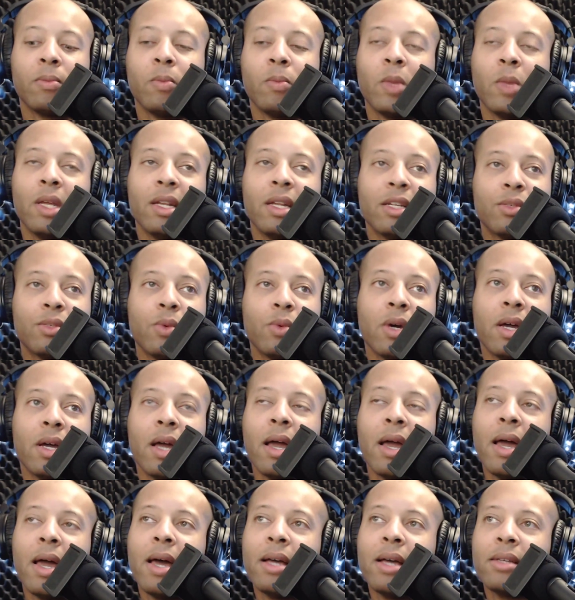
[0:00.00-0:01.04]
And that's why I
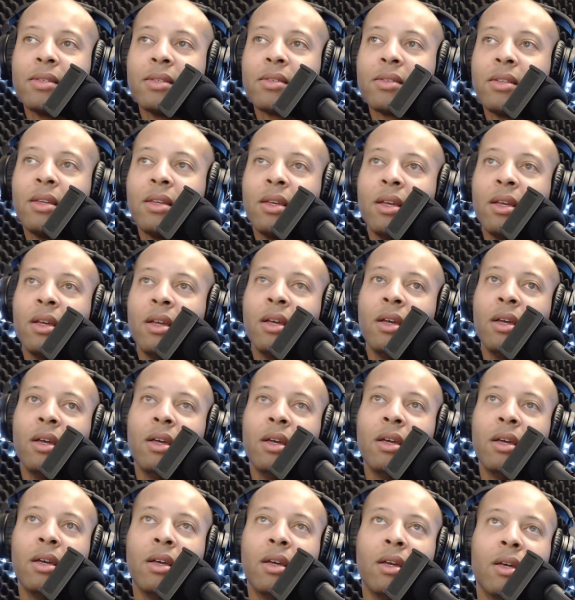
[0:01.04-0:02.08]
asked.
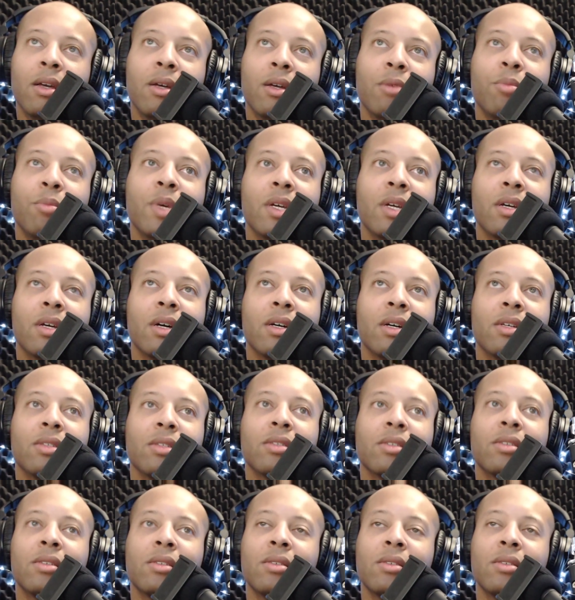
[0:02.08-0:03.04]
Because